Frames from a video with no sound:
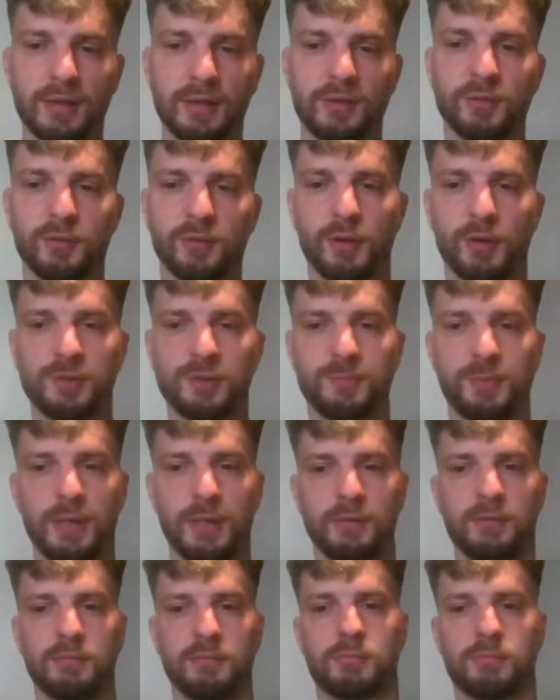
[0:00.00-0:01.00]
so I've always
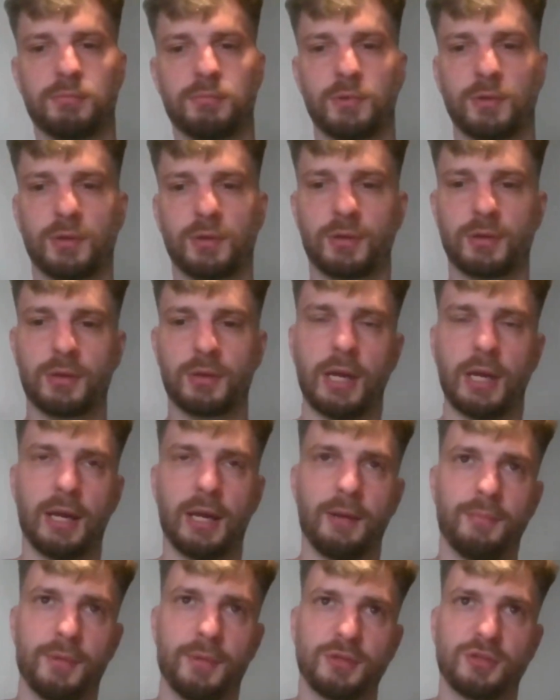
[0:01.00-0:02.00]
been
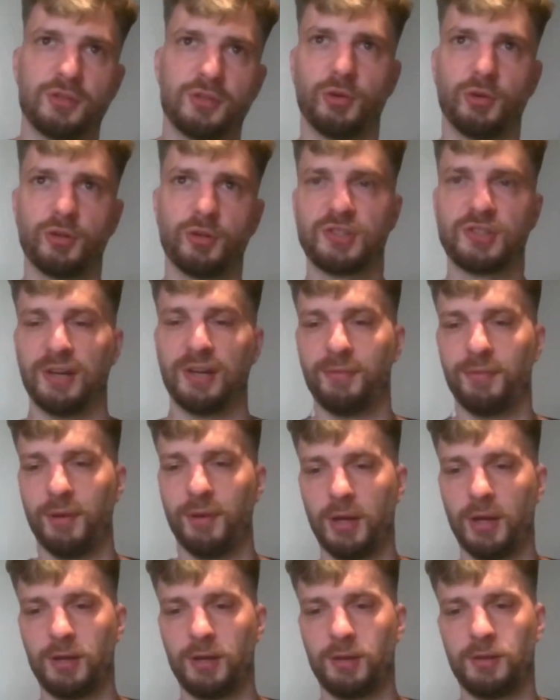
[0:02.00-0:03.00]
enjoyed
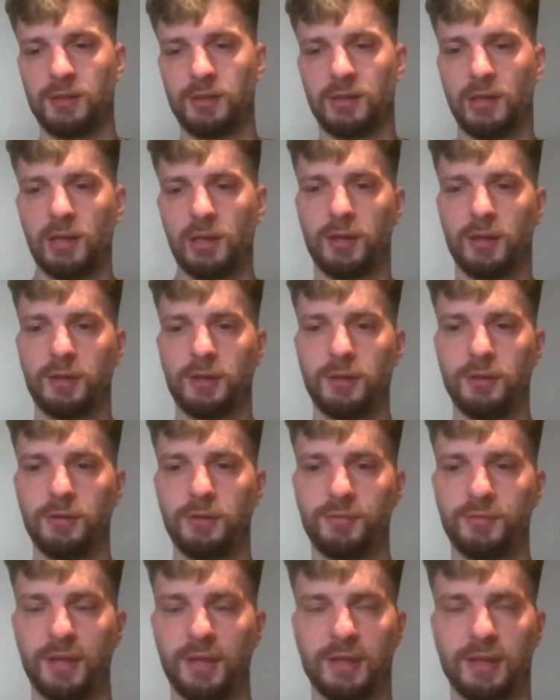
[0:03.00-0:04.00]
self-learning and learning new
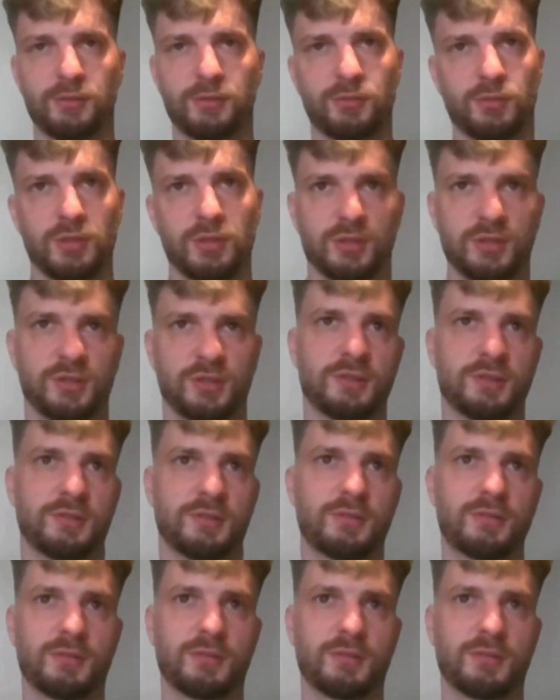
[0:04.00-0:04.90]
things, which has